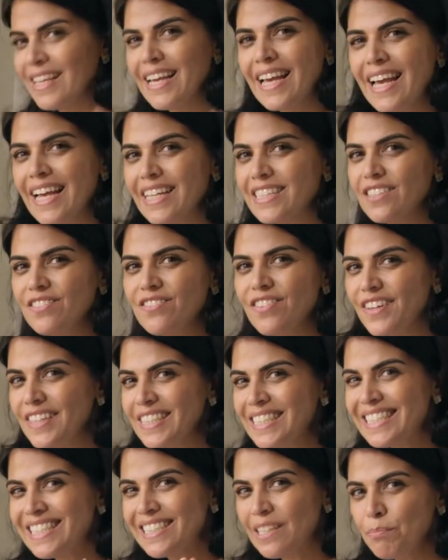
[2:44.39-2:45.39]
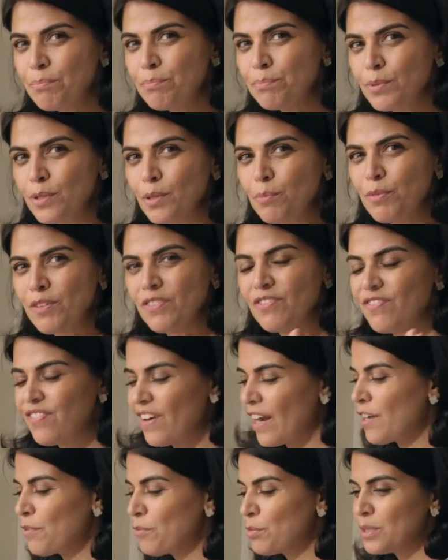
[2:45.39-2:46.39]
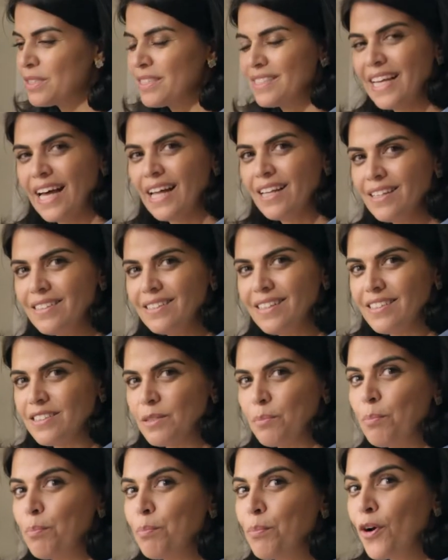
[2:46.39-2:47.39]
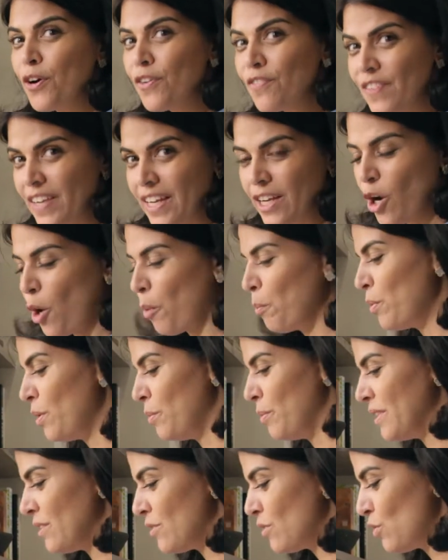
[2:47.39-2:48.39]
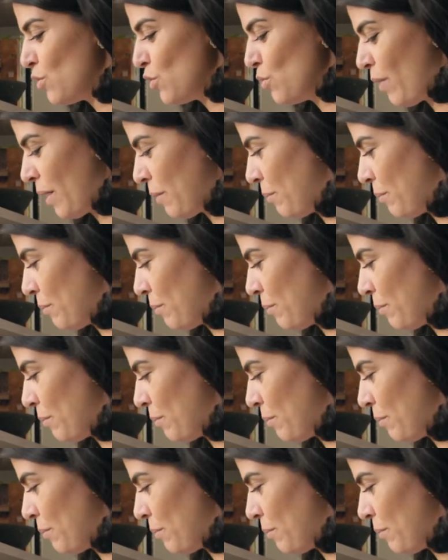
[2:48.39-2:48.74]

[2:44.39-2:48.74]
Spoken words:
It's a very simple but vibrant salad that's a perfect complement to my